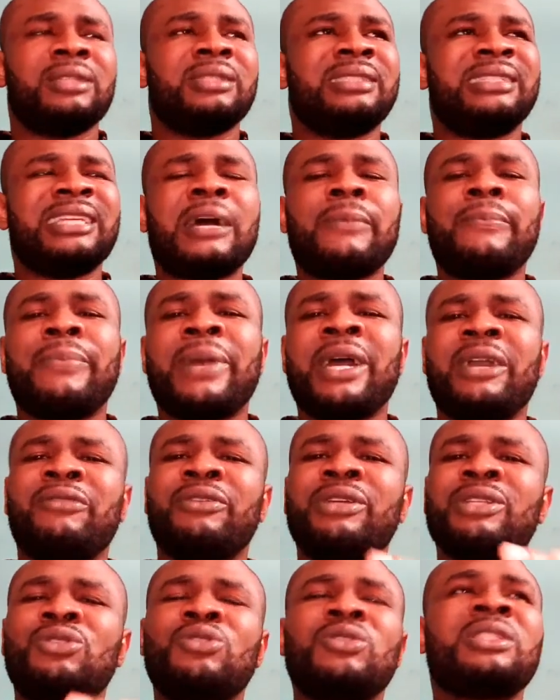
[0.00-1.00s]
thereby
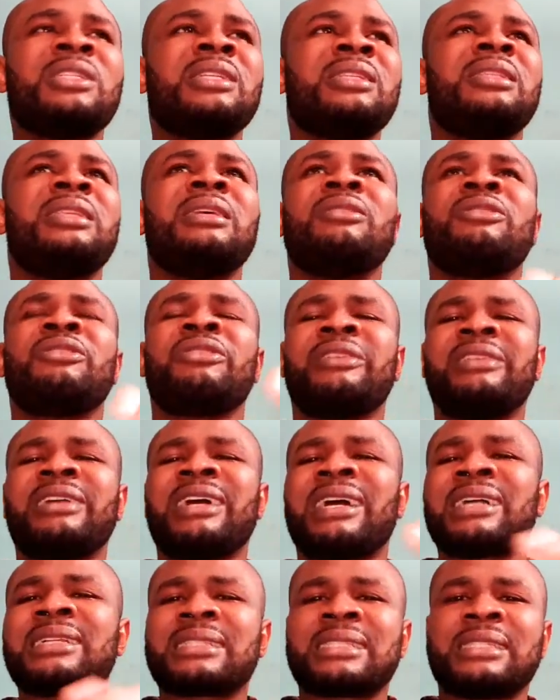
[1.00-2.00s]
reducing the
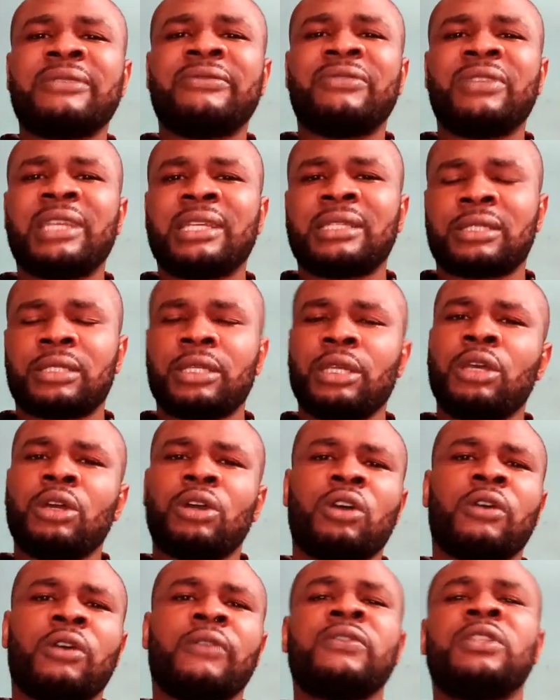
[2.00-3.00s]
reactiveness
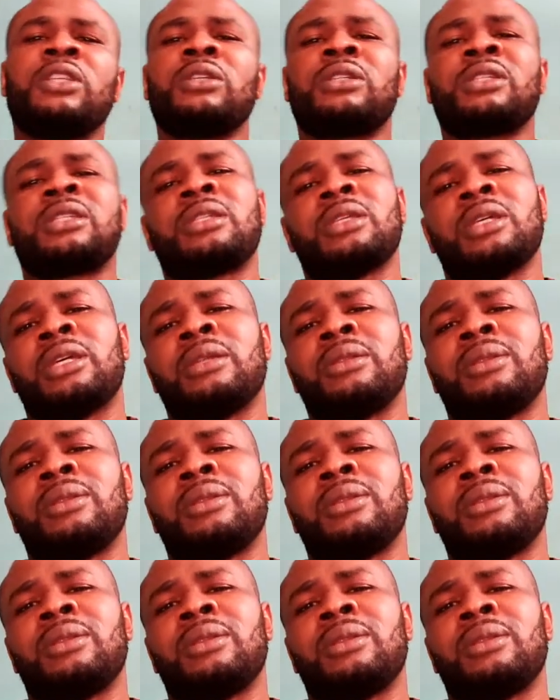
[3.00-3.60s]
of this